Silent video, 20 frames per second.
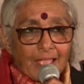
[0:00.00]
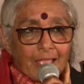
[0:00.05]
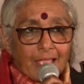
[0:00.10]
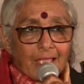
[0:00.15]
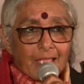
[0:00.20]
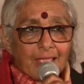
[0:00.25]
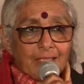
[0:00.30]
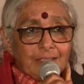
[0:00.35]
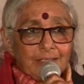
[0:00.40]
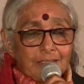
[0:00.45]

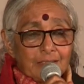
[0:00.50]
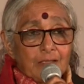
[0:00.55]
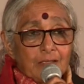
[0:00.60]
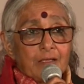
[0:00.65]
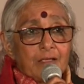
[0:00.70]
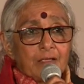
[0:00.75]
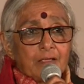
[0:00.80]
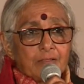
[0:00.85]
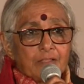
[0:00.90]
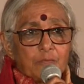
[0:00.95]
And
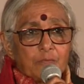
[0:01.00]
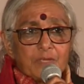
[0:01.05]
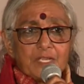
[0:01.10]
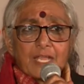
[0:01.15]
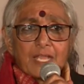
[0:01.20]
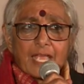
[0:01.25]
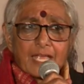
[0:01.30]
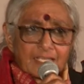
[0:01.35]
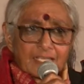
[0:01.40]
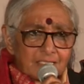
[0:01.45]
they've
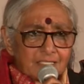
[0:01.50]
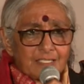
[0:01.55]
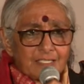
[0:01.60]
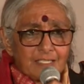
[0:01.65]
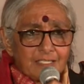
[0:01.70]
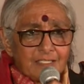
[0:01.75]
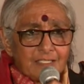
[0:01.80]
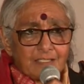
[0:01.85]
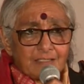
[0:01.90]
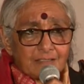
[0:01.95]
been
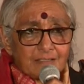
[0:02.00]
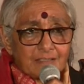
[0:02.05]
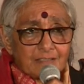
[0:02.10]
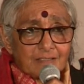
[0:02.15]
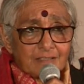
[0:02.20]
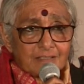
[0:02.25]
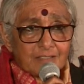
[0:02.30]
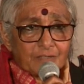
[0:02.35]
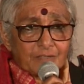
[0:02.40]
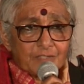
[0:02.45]
excellent
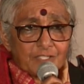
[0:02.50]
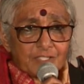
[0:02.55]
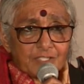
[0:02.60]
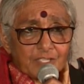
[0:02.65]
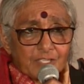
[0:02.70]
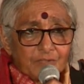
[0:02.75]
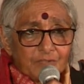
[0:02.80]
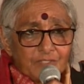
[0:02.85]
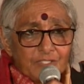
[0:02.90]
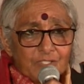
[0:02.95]
civil
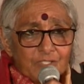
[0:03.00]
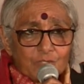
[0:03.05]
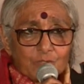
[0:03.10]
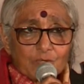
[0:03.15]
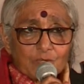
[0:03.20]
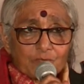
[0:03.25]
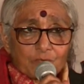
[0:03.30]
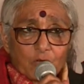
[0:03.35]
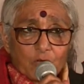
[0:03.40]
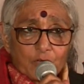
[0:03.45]
servants who
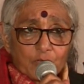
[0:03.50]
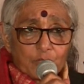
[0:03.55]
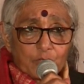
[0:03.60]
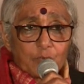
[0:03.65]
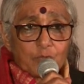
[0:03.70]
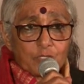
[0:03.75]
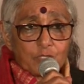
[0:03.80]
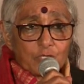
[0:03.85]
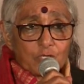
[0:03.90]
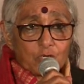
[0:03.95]
have
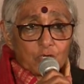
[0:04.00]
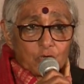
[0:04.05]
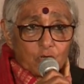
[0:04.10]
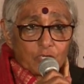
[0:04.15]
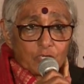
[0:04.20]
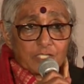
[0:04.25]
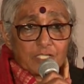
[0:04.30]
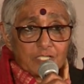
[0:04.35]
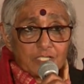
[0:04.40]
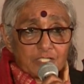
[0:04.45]
contributed a
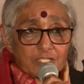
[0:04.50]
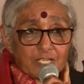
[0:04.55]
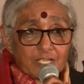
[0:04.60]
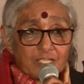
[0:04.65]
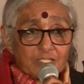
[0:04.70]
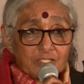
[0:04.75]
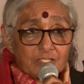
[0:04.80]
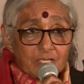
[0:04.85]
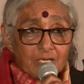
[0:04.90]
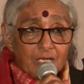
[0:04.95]
lot in this
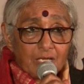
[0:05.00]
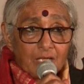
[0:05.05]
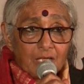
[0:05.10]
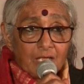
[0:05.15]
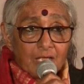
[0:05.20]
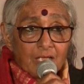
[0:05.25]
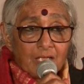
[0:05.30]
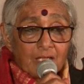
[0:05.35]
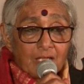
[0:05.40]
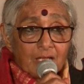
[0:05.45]
country,
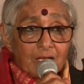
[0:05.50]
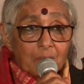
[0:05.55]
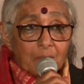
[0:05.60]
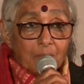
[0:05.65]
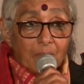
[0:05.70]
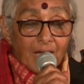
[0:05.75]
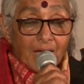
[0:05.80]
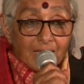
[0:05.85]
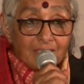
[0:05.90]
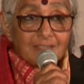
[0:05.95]

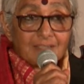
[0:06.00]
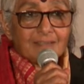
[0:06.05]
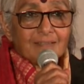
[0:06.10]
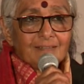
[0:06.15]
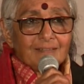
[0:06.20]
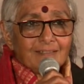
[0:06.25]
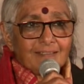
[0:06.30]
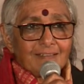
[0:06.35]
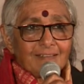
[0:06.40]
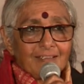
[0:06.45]
but
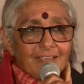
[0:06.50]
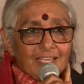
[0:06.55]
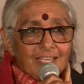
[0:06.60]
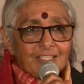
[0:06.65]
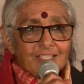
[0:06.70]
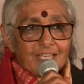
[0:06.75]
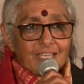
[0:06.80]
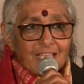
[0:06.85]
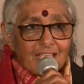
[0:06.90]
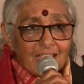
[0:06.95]

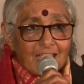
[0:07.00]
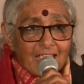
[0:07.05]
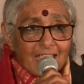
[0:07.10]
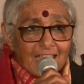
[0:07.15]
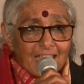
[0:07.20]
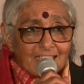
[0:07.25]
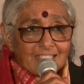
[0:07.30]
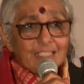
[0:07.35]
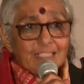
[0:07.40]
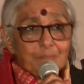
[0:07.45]
it
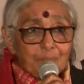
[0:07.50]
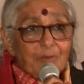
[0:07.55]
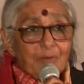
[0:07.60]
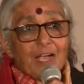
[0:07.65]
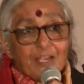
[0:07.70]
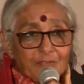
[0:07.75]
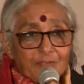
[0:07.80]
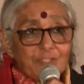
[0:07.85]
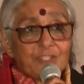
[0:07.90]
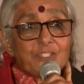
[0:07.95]
isn't
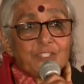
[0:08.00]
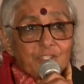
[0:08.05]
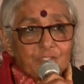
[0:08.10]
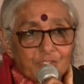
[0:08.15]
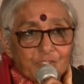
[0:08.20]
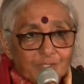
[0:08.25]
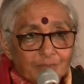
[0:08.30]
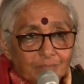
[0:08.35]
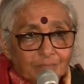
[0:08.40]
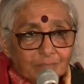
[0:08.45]
part of the
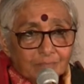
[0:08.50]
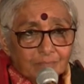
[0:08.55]
system.